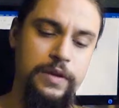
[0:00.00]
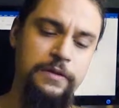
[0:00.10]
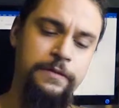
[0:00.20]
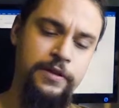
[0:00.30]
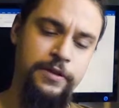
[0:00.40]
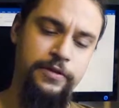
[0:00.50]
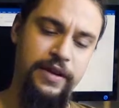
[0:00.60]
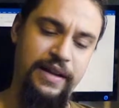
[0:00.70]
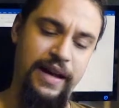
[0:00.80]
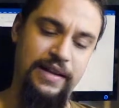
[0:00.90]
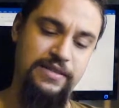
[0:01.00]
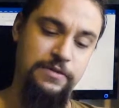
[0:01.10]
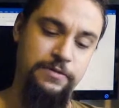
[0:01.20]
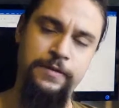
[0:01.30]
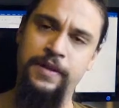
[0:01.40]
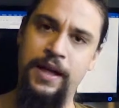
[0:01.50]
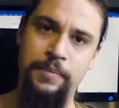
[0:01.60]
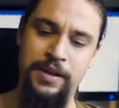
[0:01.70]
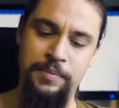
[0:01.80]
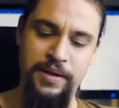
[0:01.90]
with a filter thread at
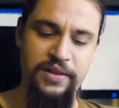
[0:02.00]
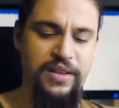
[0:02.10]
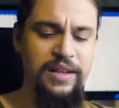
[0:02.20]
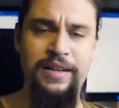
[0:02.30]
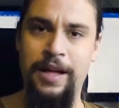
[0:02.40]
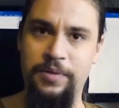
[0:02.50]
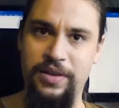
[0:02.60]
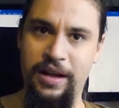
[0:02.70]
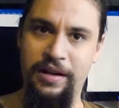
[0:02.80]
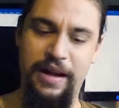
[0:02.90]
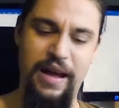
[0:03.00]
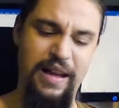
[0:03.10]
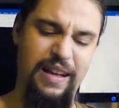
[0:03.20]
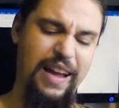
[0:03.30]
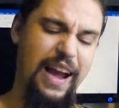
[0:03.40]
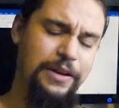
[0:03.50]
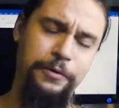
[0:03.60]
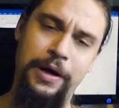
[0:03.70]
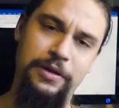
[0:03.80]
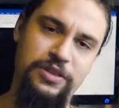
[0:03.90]
59mm it comes in at
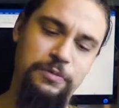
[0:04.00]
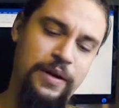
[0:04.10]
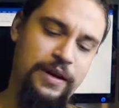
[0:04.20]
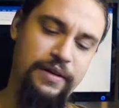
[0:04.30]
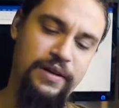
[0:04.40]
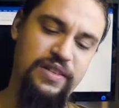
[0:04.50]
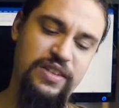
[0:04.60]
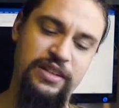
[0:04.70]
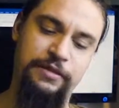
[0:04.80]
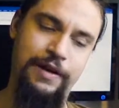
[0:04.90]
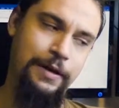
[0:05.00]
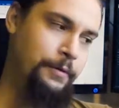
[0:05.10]
around 165